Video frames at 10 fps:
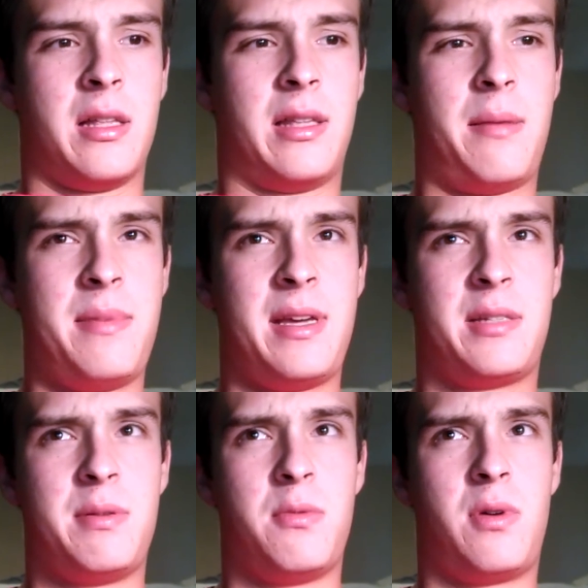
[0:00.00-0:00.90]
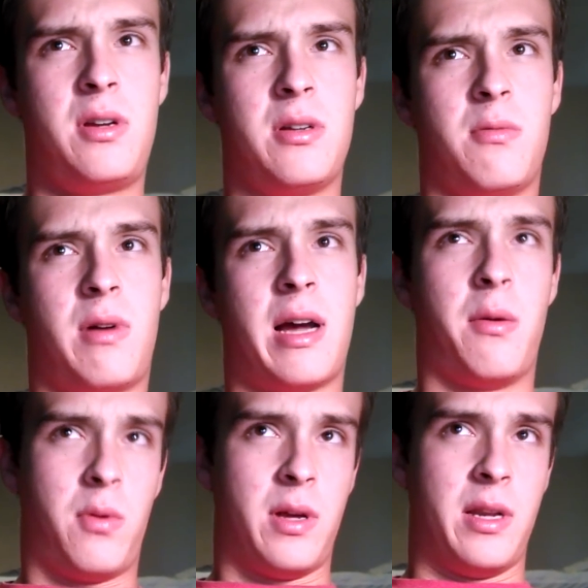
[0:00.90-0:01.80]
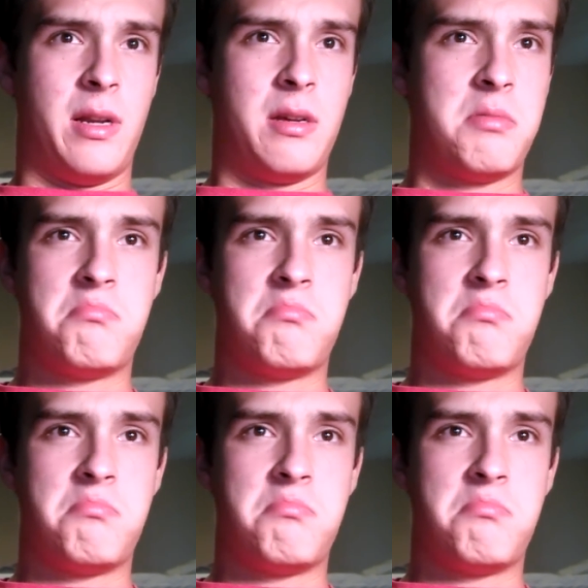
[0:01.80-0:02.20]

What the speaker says: That makes me wonder, why would